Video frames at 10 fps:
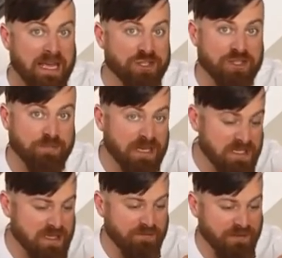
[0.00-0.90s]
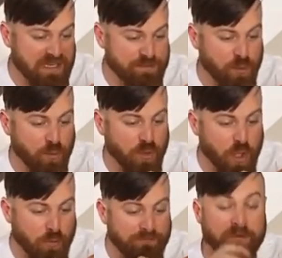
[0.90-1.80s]
It just means Facebook will
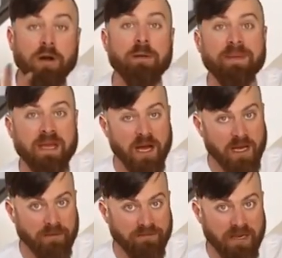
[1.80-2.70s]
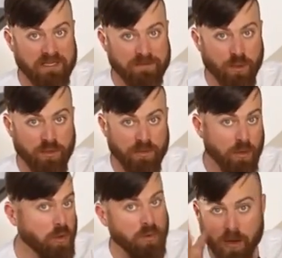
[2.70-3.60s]
go far beyond Facebook. They'll
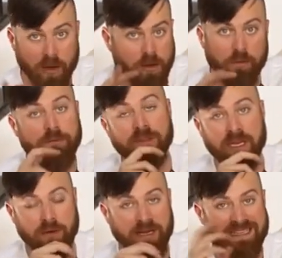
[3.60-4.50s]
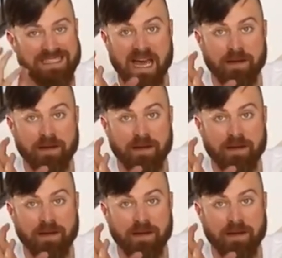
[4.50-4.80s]
go all over the internet to